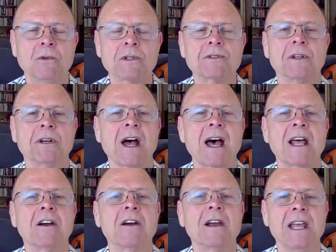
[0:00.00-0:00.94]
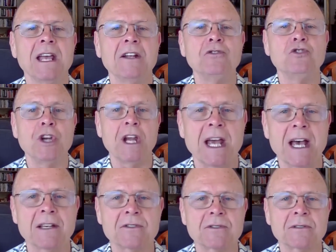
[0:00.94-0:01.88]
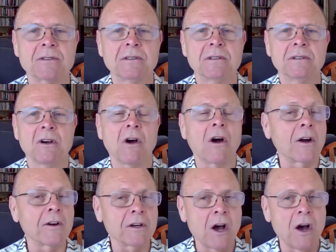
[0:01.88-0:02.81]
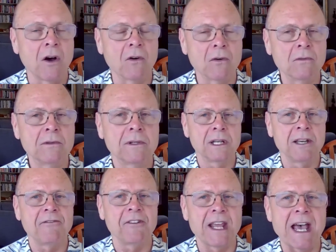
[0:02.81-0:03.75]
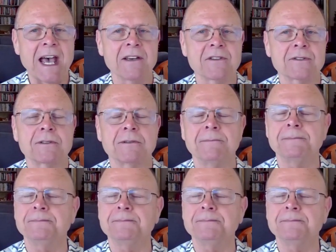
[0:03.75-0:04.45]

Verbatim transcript: was to nod our heads yes or no if he asked.